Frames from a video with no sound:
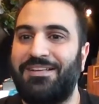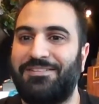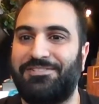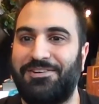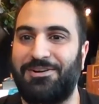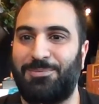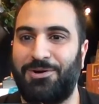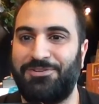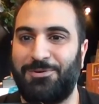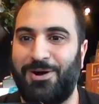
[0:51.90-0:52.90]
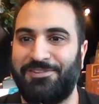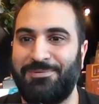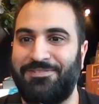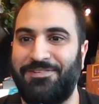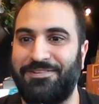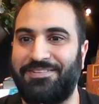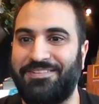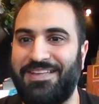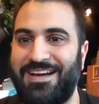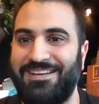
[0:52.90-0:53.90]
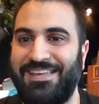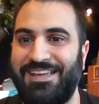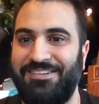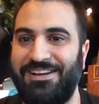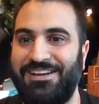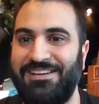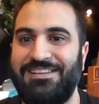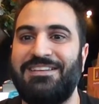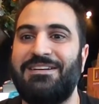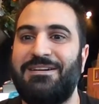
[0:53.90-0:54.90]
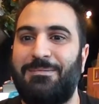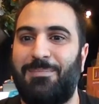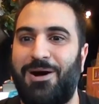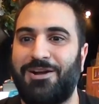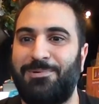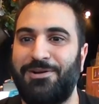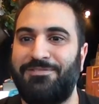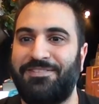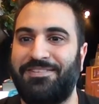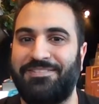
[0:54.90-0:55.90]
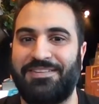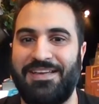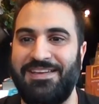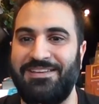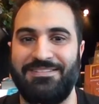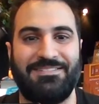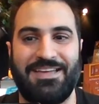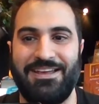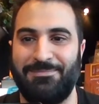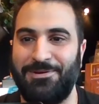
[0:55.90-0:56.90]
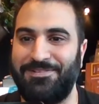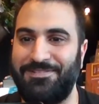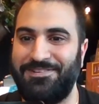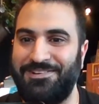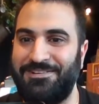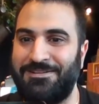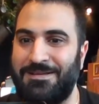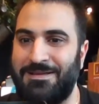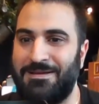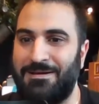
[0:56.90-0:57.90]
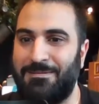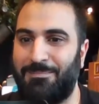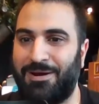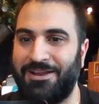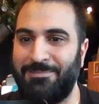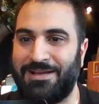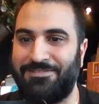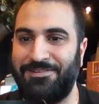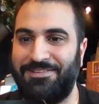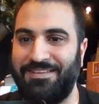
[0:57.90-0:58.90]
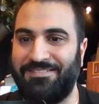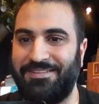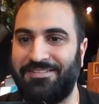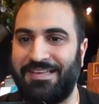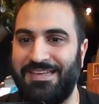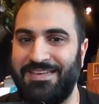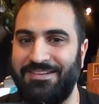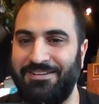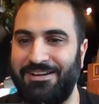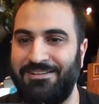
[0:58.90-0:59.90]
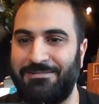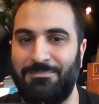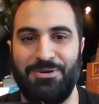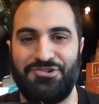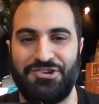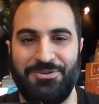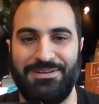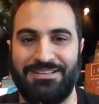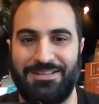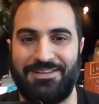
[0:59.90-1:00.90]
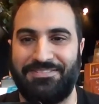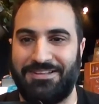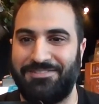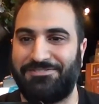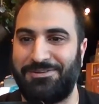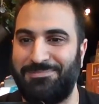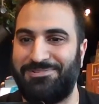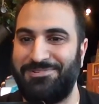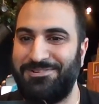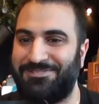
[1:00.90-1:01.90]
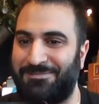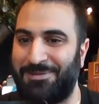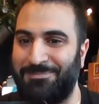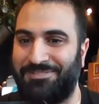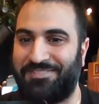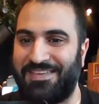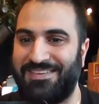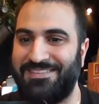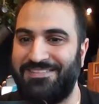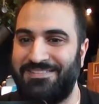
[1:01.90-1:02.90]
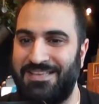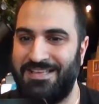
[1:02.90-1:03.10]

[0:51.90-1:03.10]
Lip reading: So Walter Wiseman first says, howdy, Henry. Mark Purvis says, hey to both of you. Buddy Mac13 says, hey, Henry. I'm pretty sure you're in the last live stream too, if I'm not mistaken.